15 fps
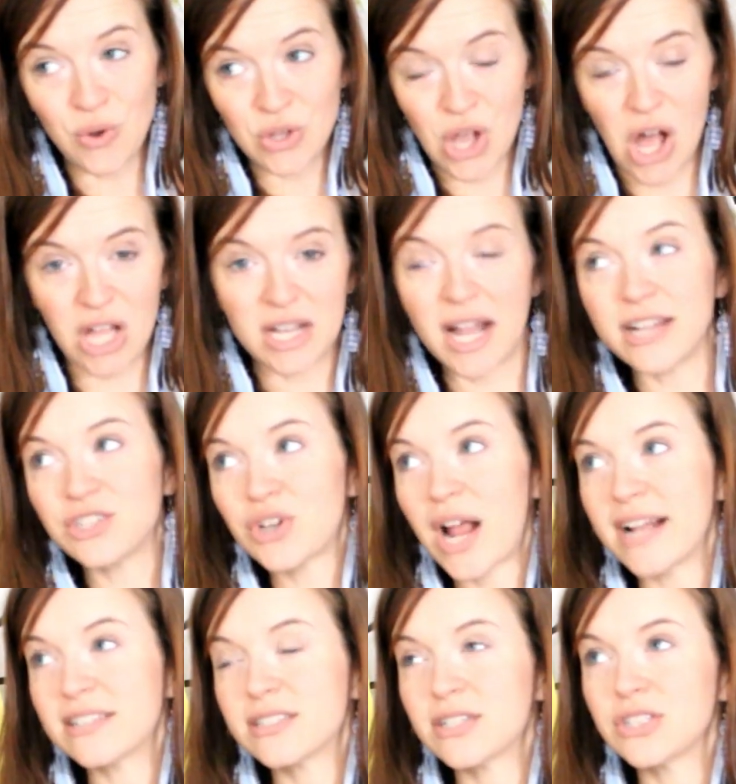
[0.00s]
long. I
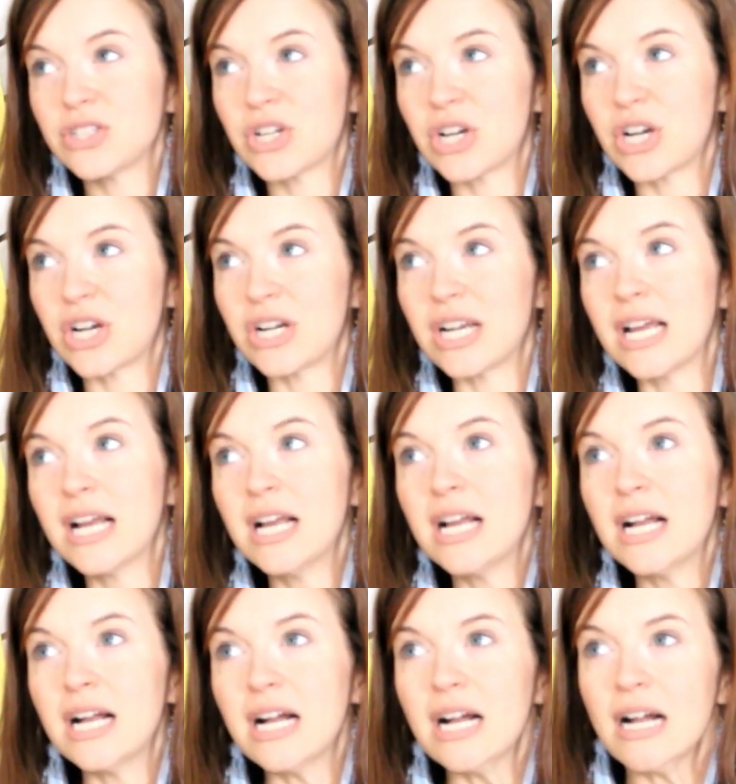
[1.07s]
tried to learn
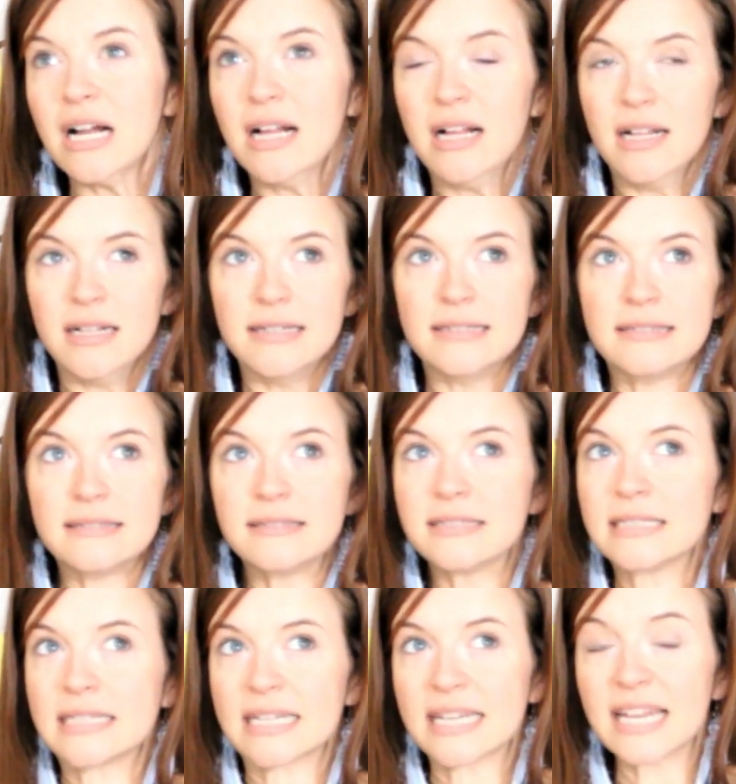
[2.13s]

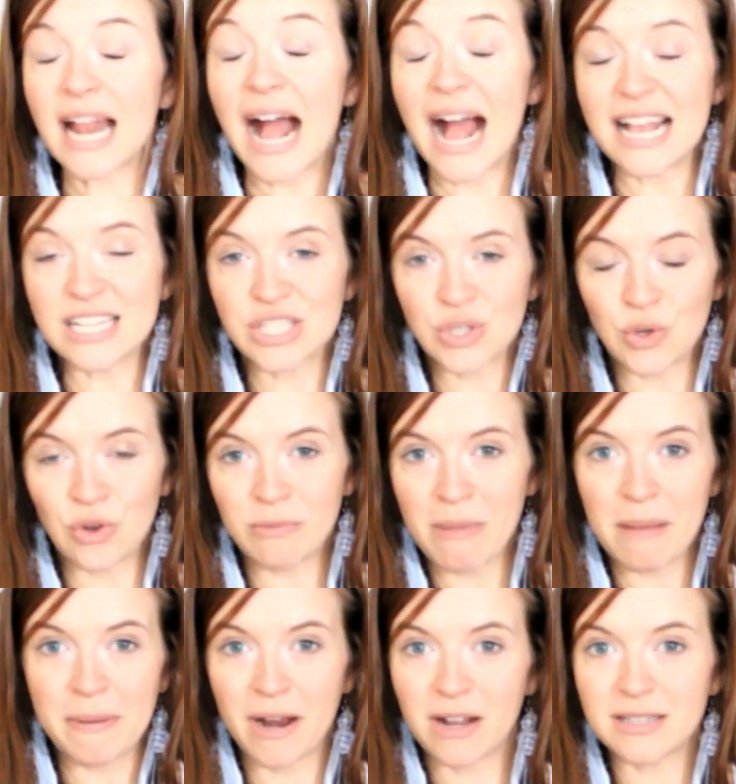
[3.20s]
in high school,
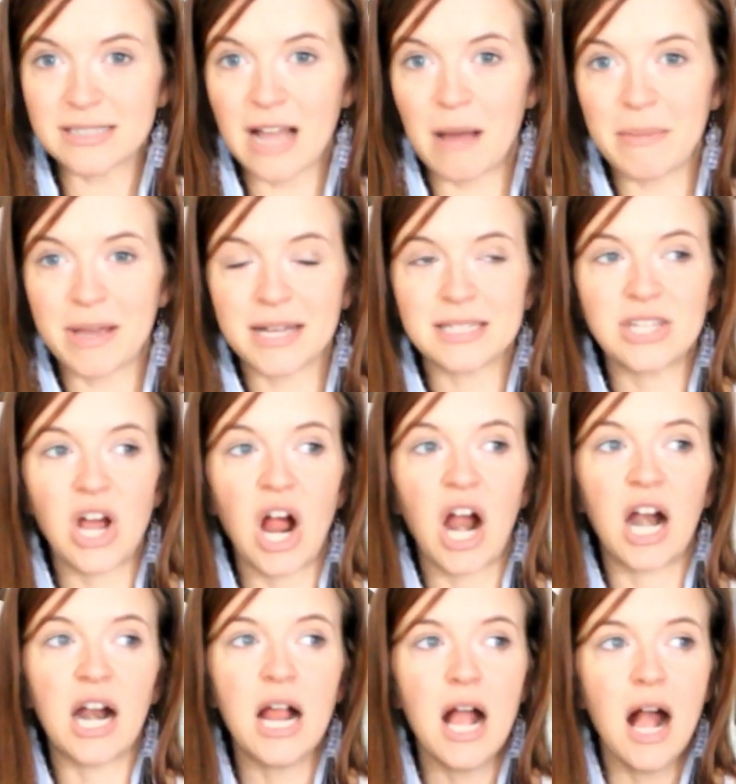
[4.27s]
my parents got me a
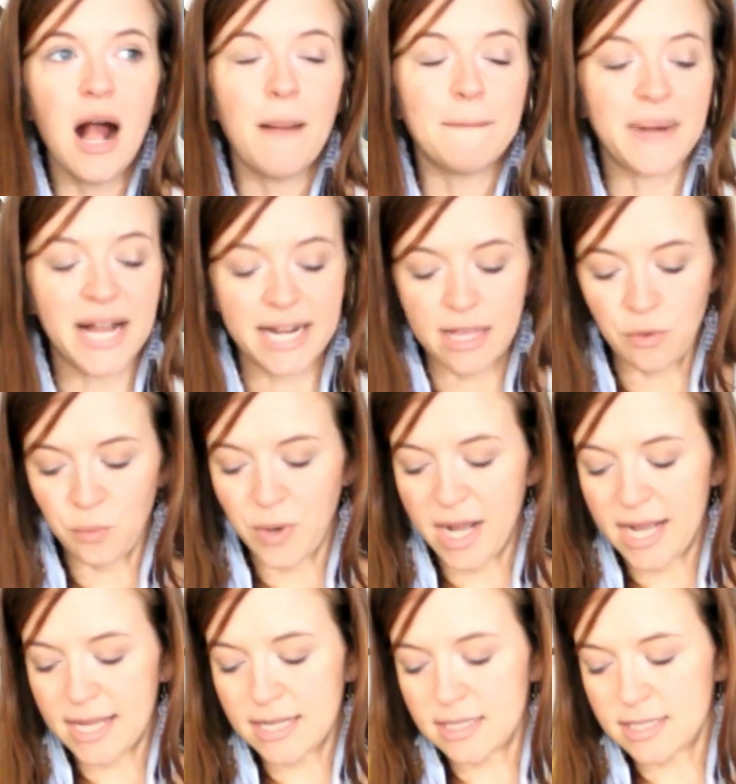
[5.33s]
guitar, but it
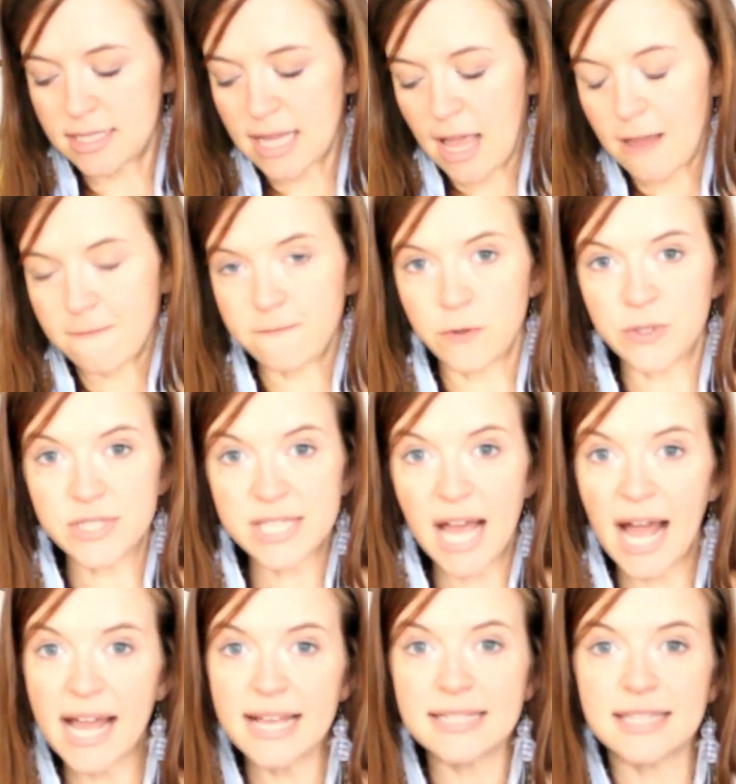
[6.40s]
was a full
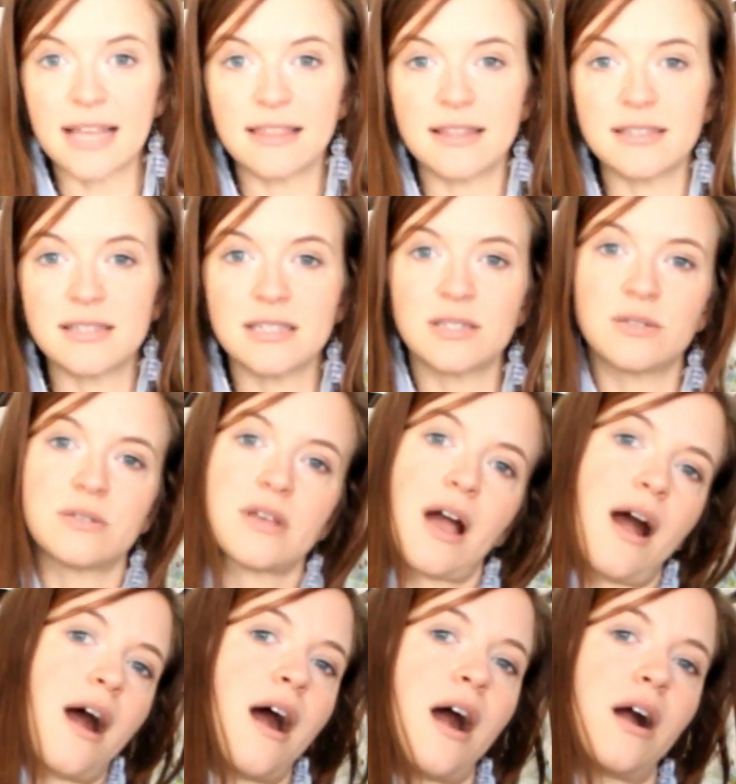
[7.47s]
size, and this is
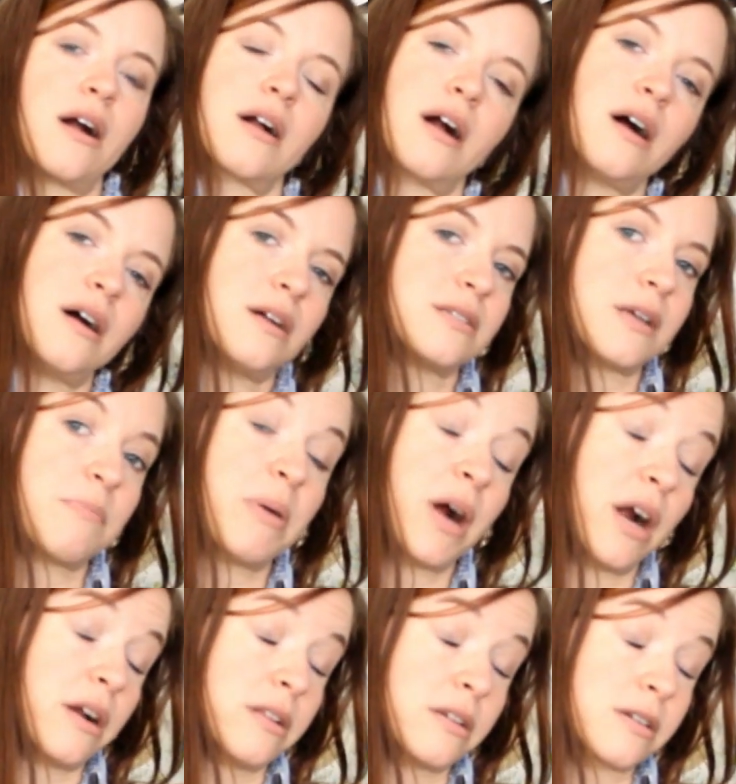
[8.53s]
called a
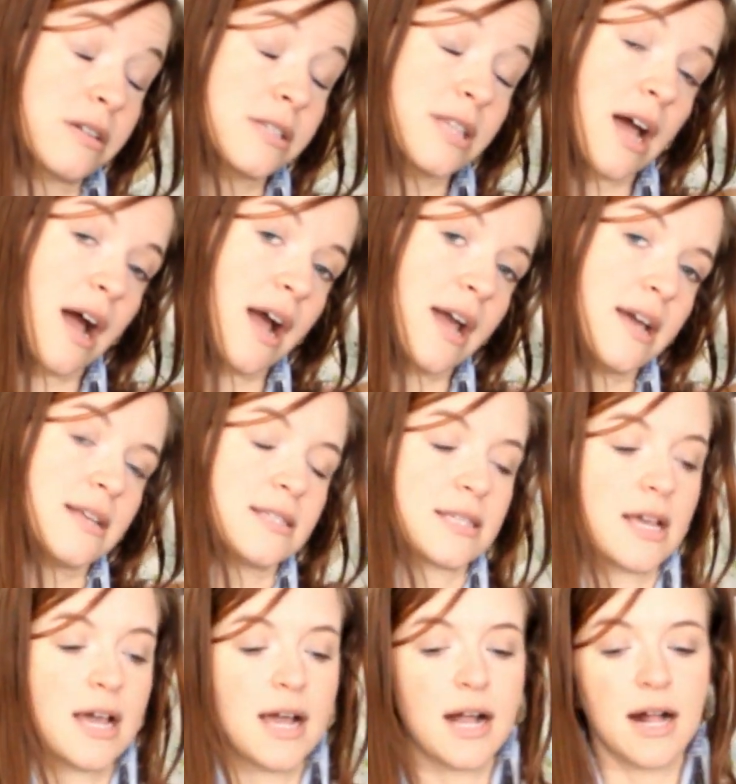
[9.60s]
parlor size.
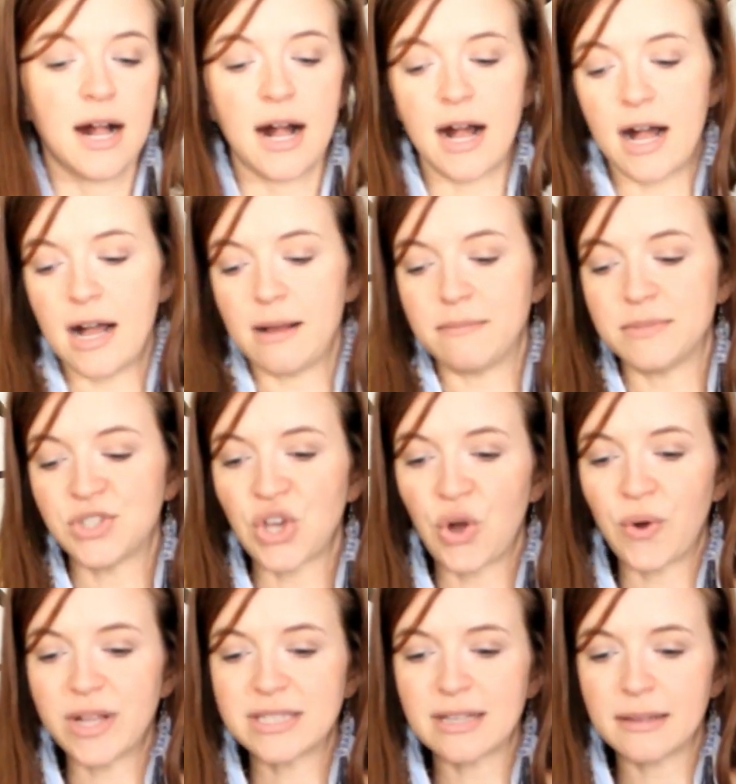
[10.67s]

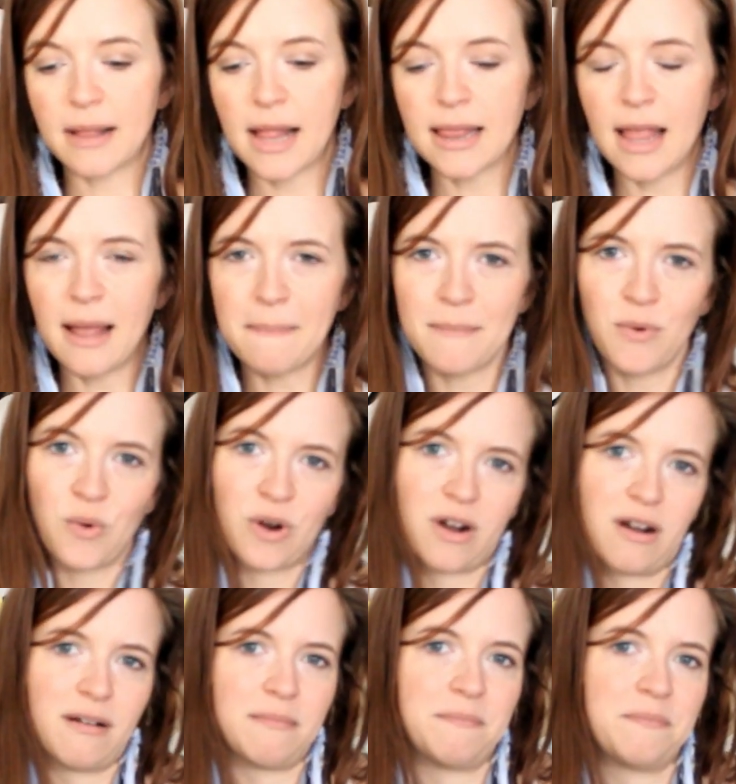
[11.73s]
So it's a lot
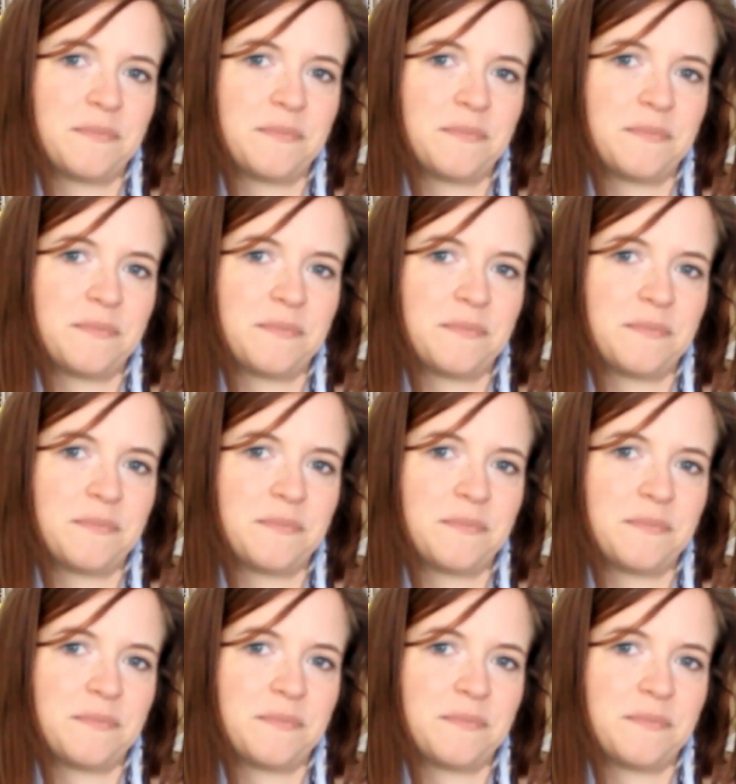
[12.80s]
more